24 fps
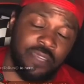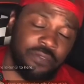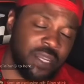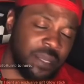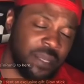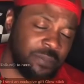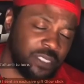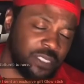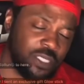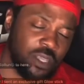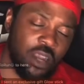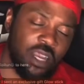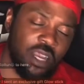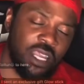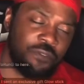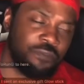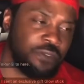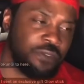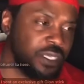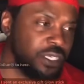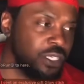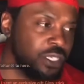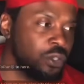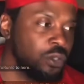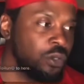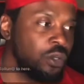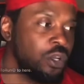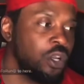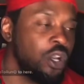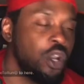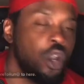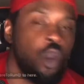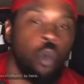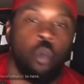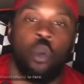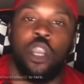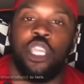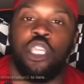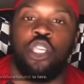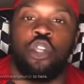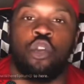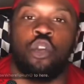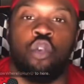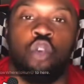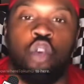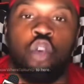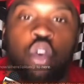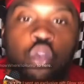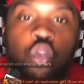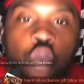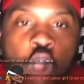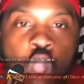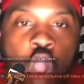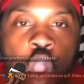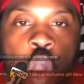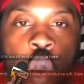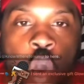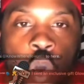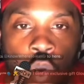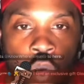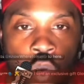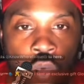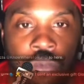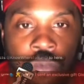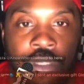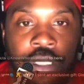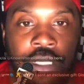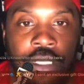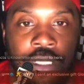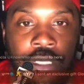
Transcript: and I'm sorry if it do. When you grown,